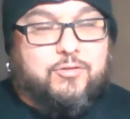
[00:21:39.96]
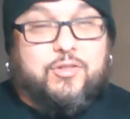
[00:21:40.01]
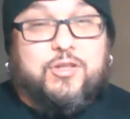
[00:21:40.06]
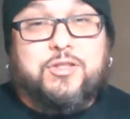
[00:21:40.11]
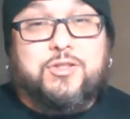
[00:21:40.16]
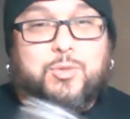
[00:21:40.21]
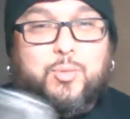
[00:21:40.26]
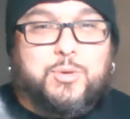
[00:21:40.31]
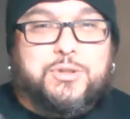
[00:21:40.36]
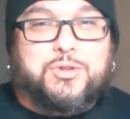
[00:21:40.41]

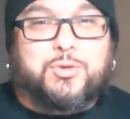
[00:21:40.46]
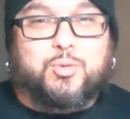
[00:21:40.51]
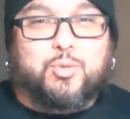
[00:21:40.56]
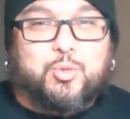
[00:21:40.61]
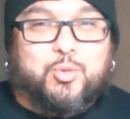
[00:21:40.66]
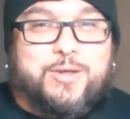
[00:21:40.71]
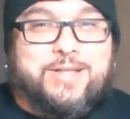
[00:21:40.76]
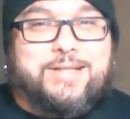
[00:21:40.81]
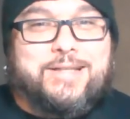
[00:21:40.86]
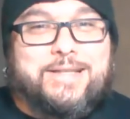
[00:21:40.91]
This was
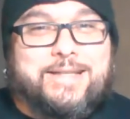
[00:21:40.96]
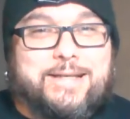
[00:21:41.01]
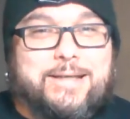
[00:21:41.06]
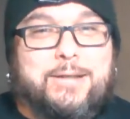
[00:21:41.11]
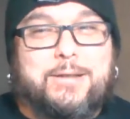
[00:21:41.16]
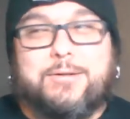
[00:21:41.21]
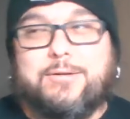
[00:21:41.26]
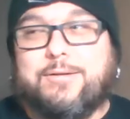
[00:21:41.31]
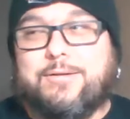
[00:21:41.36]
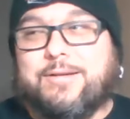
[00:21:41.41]

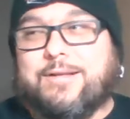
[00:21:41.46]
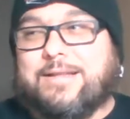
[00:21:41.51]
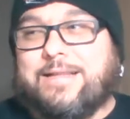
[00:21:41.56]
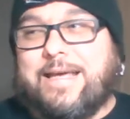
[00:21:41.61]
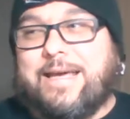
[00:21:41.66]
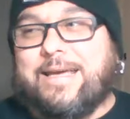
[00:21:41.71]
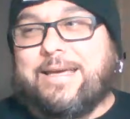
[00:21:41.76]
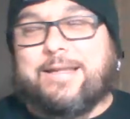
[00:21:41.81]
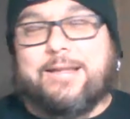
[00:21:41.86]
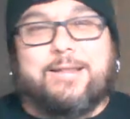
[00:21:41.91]
really,
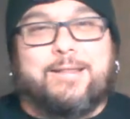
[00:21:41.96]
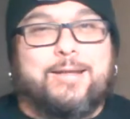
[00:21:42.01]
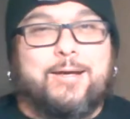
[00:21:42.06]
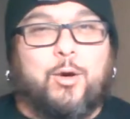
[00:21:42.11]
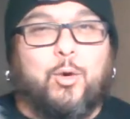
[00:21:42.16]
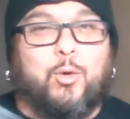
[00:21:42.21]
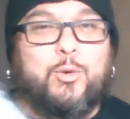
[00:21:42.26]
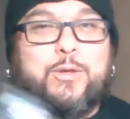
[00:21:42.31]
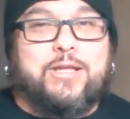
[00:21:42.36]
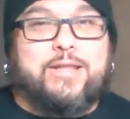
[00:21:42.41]
like,
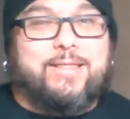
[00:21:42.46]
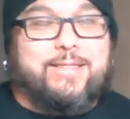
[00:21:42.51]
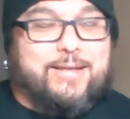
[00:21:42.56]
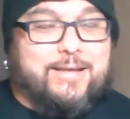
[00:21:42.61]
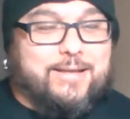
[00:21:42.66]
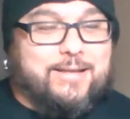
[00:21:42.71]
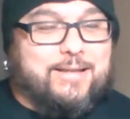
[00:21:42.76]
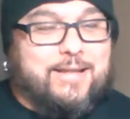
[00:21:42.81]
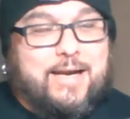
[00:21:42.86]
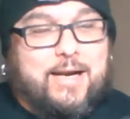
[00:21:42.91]
the only
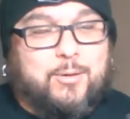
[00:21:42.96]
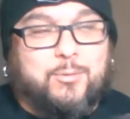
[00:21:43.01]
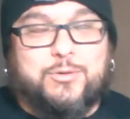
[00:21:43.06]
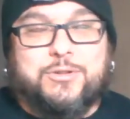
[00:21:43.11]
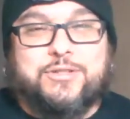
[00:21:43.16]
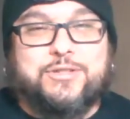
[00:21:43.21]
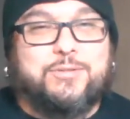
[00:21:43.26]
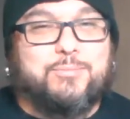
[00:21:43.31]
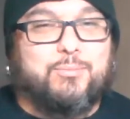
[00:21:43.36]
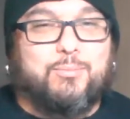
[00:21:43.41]
thing that I
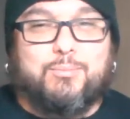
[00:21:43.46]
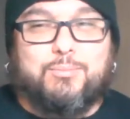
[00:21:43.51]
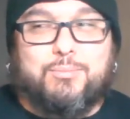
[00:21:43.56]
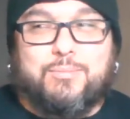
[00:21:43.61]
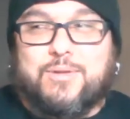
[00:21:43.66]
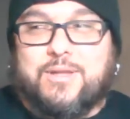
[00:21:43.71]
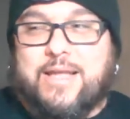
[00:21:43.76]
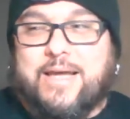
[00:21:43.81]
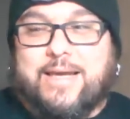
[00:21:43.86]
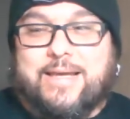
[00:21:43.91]
was,
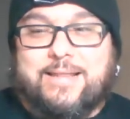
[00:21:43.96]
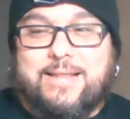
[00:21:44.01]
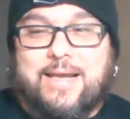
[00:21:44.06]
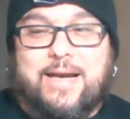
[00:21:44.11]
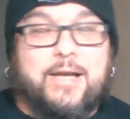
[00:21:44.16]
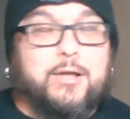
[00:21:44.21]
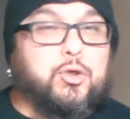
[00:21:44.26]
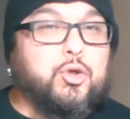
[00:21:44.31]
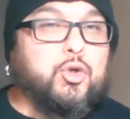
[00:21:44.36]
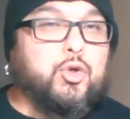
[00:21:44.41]
like,
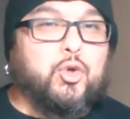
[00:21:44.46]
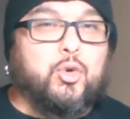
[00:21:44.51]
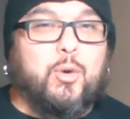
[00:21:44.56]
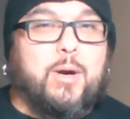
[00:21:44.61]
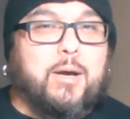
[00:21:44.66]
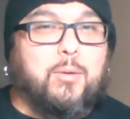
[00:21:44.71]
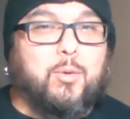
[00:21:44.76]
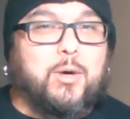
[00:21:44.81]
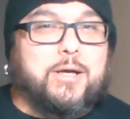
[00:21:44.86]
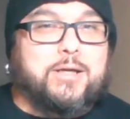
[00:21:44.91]
that I knew
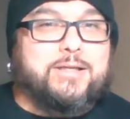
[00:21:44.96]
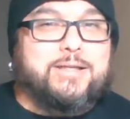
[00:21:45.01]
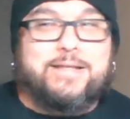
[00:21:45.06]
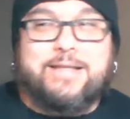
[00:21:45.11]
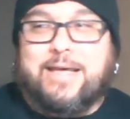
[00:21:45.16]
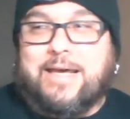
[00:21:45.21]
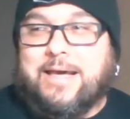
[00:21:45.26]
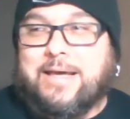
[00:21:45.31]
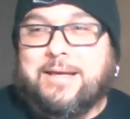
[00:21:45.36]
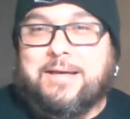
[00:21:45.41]
I wanted to
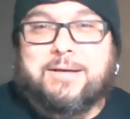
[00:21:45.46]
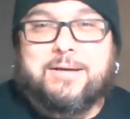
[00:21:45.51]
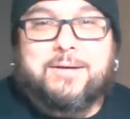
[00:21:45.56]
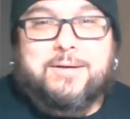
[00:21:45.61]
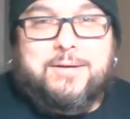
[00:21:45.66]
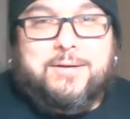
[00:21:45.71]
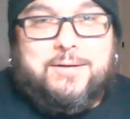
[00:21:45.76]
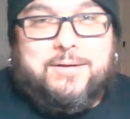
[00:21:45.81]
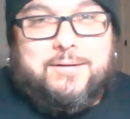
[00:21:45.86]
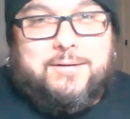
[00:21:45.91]
get
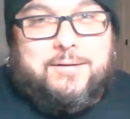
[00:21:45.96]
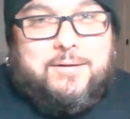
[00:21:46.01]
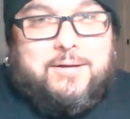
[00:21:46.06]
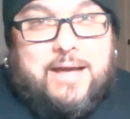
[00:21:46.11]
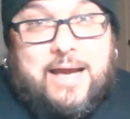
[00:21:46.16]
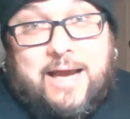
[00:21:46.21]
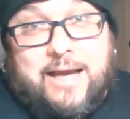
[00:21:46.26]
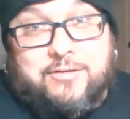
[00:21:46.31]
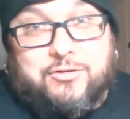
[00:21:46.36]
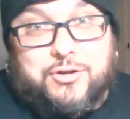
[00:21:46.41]

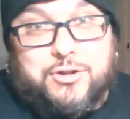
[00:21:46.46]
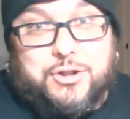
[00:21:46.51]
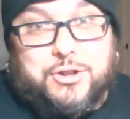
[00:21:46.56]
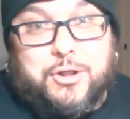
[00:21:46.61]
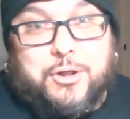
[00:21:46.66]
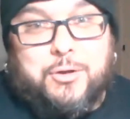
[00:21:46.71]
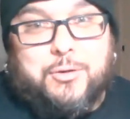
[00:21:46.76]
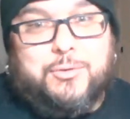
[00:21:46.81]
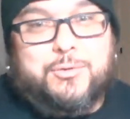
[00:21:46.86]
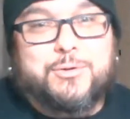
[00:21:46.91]
at the
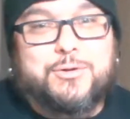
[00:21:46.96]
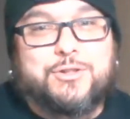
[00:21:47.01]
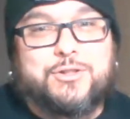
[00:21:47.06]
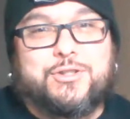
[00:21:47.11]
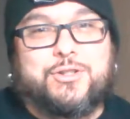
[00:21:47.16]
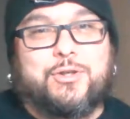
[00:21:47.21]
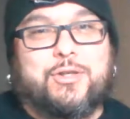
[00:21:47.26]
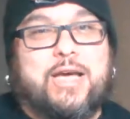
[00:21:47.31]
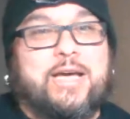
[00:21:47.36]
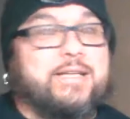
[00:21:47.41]
show.
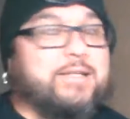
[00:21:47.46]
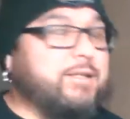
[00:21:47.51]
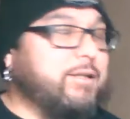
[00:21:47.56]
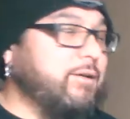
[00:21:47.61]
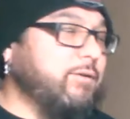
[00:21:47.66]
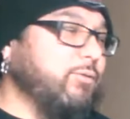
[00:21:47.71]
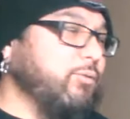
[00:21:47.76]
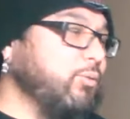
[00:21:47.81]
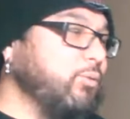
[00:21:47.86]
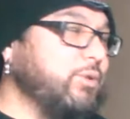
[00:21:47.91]
So that
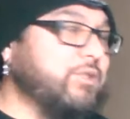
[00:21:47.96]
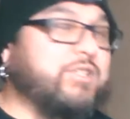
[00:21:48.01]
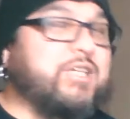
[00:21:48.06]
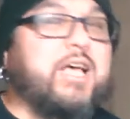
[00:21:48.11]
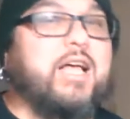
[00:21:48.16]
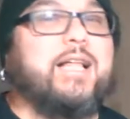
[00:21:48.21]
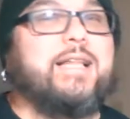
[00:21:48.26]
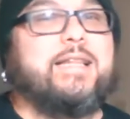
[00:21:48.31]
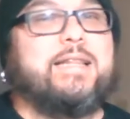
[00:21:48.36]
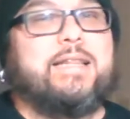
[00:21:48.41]

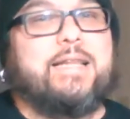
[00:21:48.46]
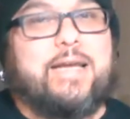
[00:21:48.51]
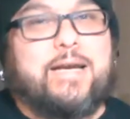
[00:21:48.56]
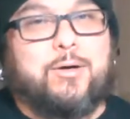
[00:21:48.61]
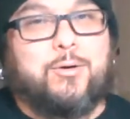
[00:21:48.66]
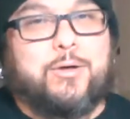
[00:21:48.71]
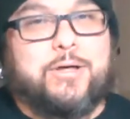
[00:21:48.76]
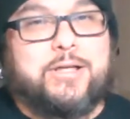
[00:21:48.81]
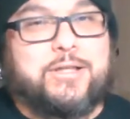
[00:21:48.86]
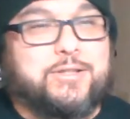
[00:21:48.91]
was
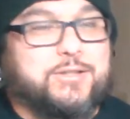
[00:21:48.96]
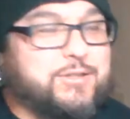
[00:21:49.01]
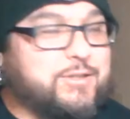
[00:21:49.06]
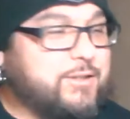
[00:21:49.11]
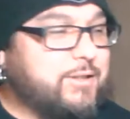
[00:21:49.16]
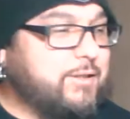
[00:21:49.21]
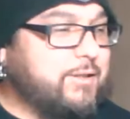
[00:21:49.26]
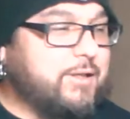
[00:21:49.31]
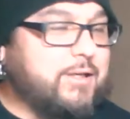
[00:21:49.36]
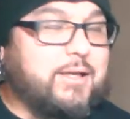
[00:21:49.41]

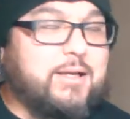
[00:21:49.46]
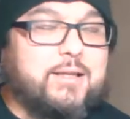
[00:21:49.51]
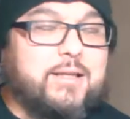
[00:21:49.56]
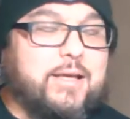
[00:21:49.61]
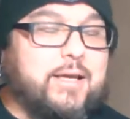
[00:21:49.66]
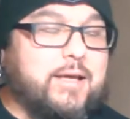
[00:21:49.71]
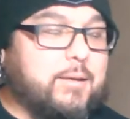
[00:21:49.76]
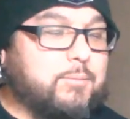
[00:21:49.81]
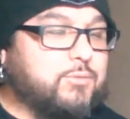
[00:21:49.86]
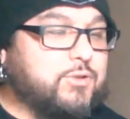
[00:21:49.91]
hilarious. It,
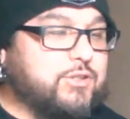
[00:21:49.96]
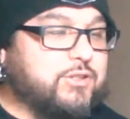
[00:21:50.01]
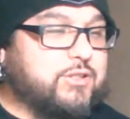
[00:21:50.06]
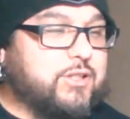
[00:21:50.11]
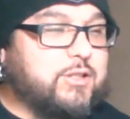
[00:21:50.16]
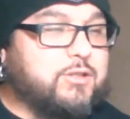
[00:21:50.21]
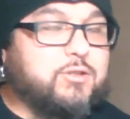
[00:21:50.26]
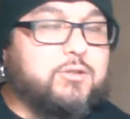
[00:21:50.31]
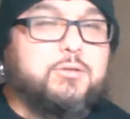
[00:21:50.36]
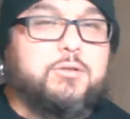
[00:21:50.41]
like, I'm just
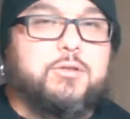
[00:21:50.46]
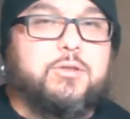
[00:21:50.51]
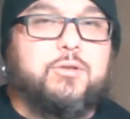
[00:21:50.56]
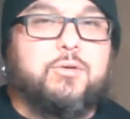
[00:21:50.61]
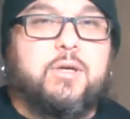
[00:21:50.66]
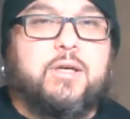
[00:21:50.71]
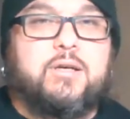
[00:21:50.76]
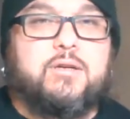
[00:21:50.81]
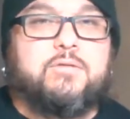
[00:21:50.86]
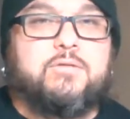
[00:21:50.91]
like, dude, do
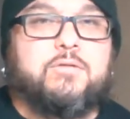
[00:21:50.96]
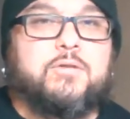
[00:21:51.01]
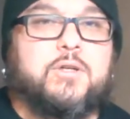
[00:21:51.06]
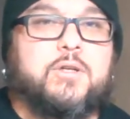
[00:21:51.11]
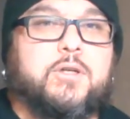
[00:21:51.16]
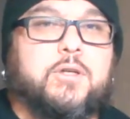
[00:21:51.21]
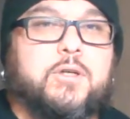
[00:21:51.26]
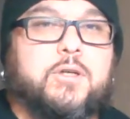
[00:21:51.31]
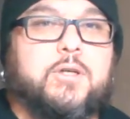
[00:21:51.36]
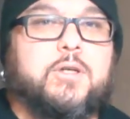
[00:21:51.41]
you have
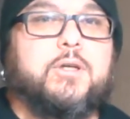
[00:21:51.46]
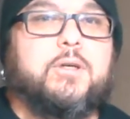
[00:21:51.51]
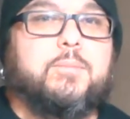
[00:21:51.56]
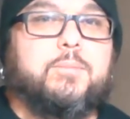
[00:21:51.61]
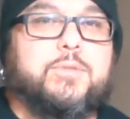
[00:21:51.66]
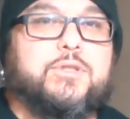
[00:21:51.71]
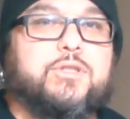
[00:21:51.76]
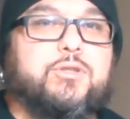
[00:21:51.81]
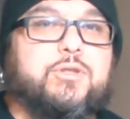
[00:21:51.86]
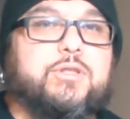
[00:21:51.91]

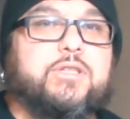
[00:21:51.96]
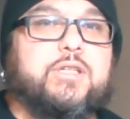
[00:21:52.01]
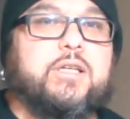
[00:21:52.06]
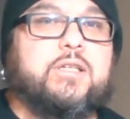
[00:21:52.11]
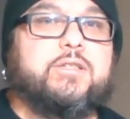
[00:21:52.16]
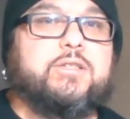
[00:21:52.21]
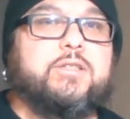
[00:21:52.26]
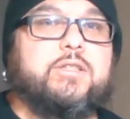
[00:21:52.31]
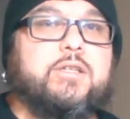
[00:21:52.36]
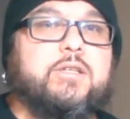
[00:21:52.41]
Mystery
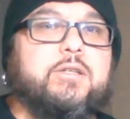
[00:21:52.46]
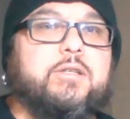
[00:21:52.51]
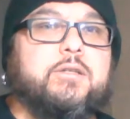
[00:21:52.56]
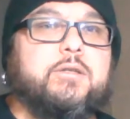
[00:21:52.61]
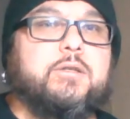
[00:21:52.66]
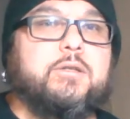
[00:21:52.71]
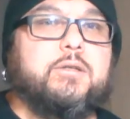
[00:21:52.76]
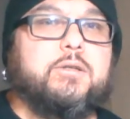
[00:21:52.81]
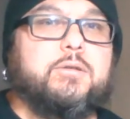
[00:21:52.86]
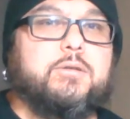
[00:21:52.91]
Science
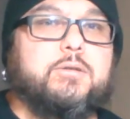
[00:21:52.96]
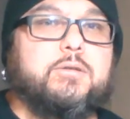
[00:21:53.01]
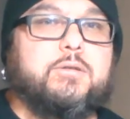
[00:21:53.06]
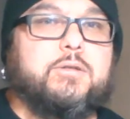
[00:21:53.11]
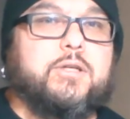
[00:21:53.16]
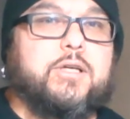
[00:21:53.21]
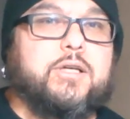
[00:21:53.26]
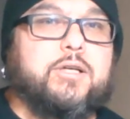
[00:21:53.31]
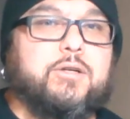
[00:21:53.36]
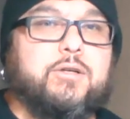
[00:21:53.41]
Theater
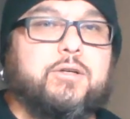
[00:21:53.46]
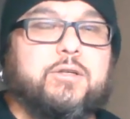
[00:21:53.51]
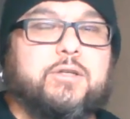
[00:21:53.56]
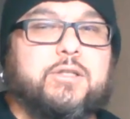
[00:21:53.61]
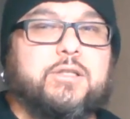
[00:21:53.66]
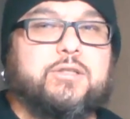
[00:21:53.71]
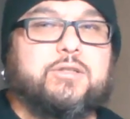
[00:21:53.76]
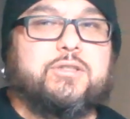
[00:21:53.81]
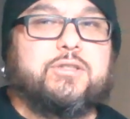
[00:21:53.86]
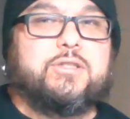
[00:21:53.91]
here?
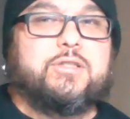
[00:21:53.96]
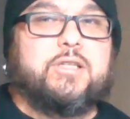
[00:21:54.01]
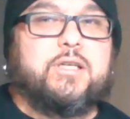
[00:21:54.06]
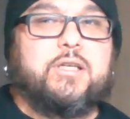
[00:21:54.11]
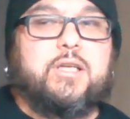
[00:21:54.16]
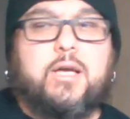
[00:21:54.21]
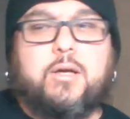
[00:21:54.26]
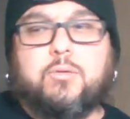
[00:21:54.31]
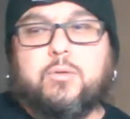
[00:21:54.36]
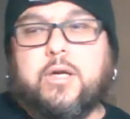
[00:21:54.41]
And he's just
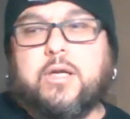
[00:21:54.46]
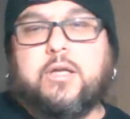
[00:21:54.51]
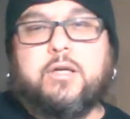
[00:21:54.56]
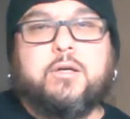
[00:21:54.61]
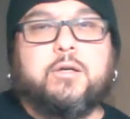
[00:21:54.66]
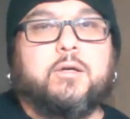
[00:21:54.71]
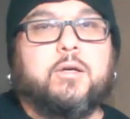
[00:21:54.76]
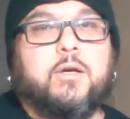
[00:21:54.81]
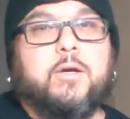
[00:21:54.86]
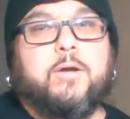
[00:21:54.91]
like, yeah, right
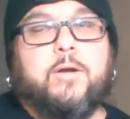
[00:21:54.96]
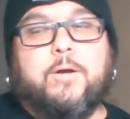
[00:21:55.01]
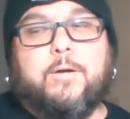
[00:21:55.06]
here.